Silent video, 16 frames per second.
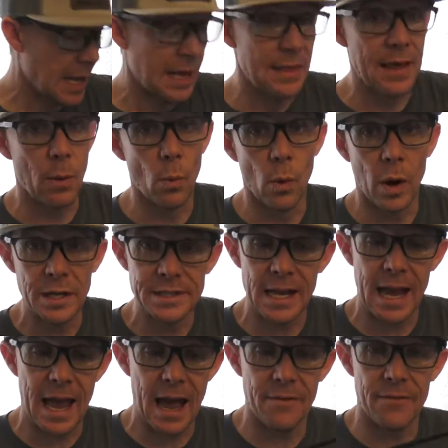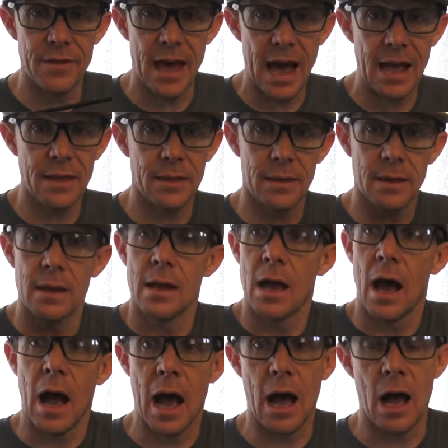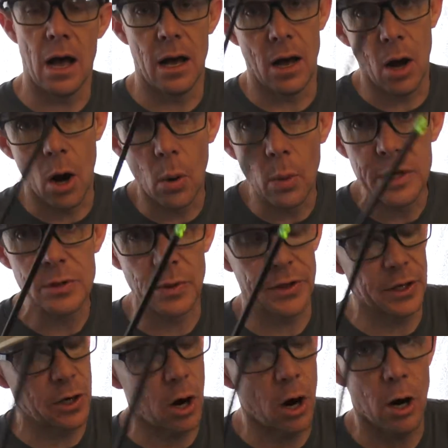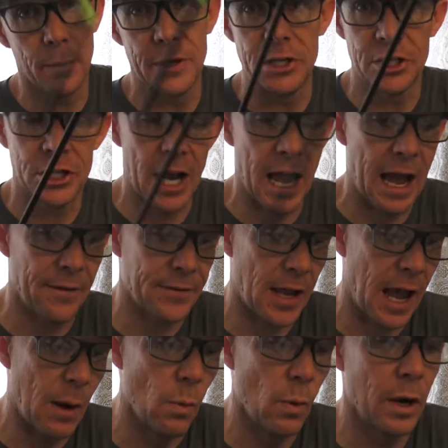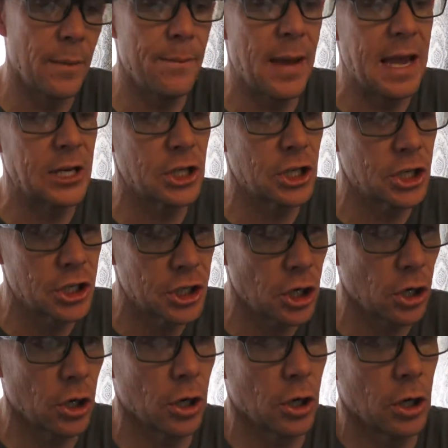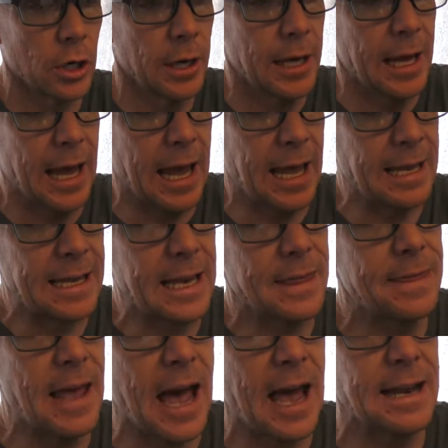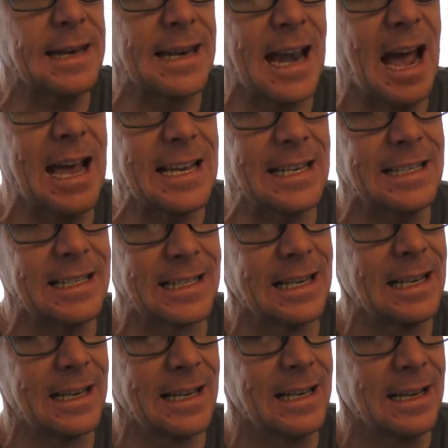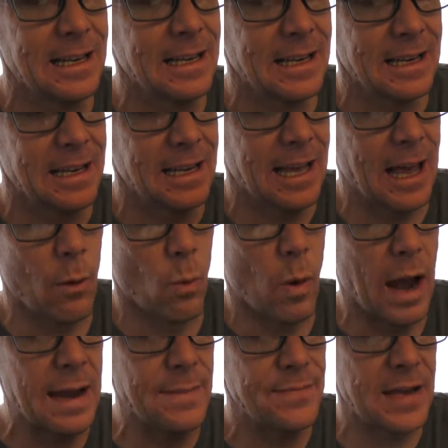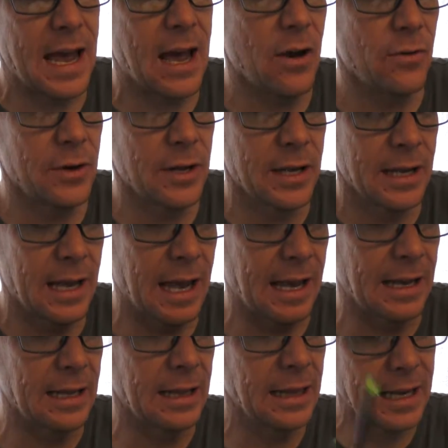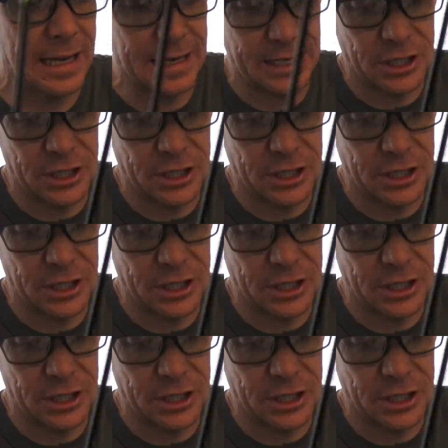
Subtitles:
Then once I have that, always with the carbon shaft, I want to make sure and get that nice and wiped down and clean.